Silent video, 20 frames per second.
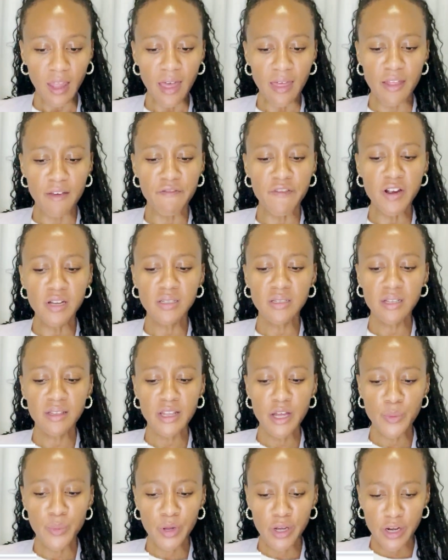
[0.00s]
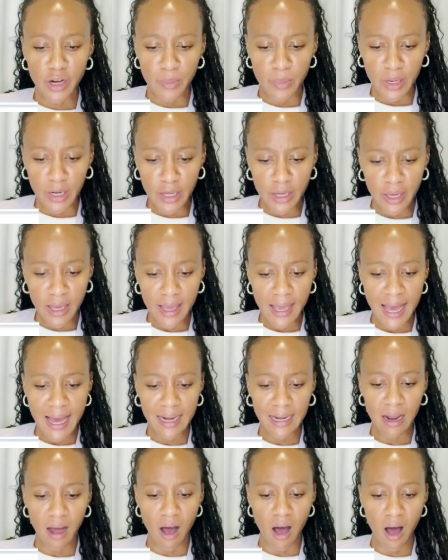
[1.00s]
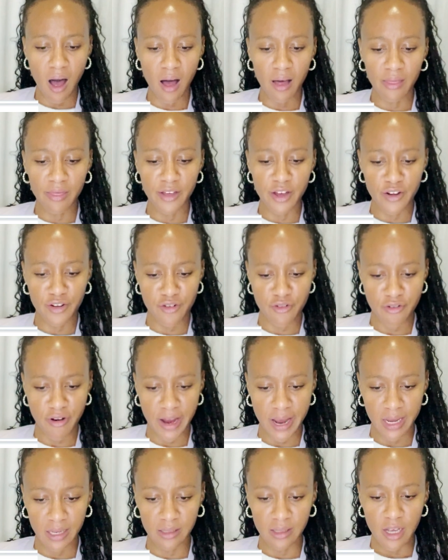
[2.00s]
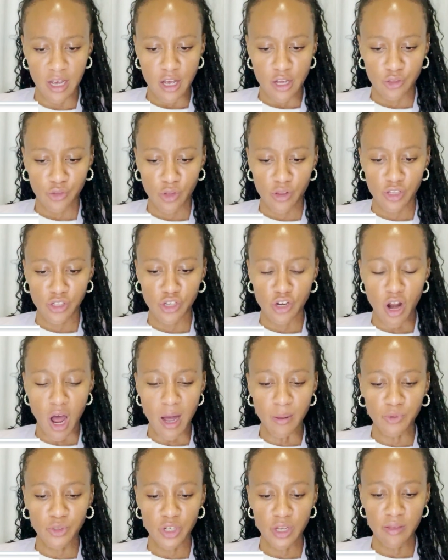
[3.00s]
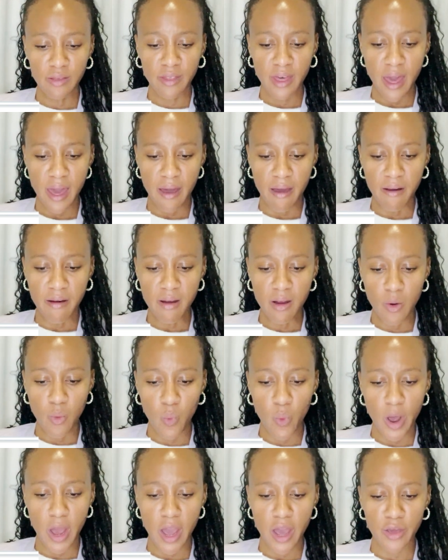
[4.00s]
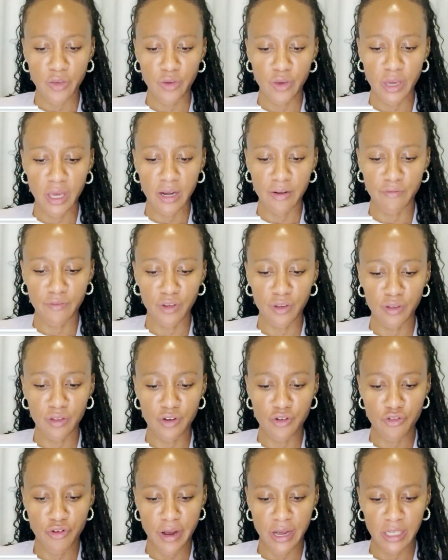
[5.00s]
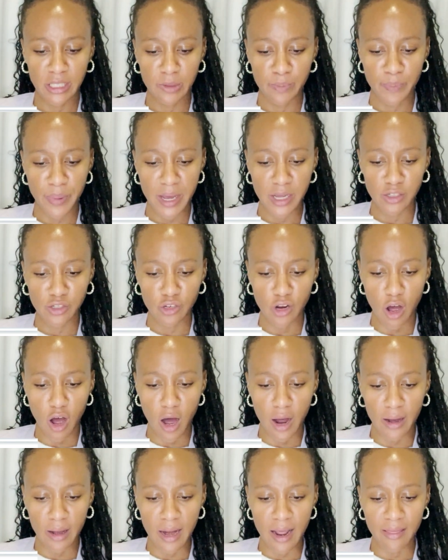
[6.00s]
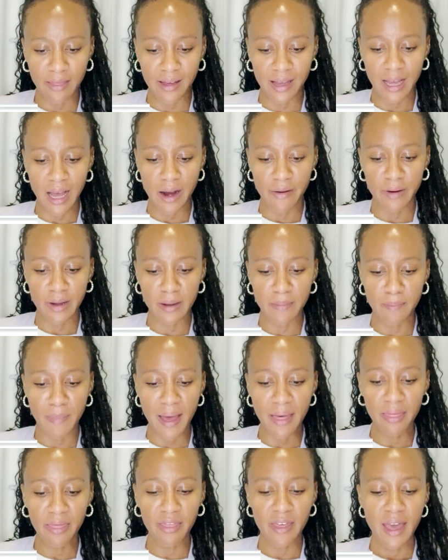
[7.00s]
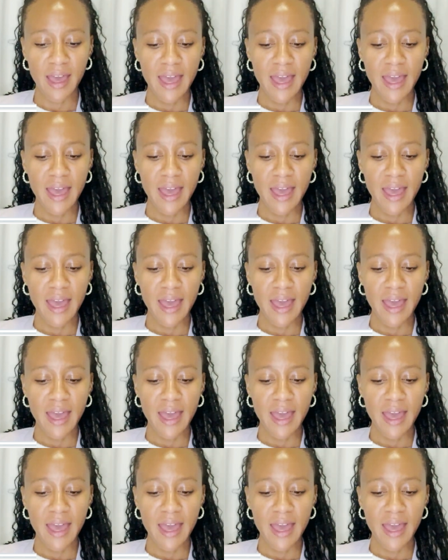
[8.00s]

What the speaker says: The first thing that we're going to be looking at are the trades. So there's an option there where you can view the trades based on the current month.